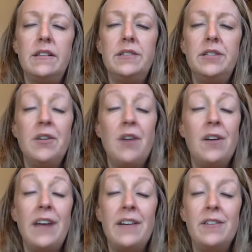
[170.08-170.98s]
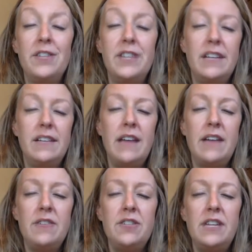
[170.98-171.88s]
your heart energy, the
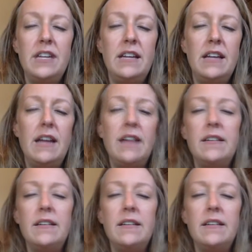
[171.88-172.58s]
energy that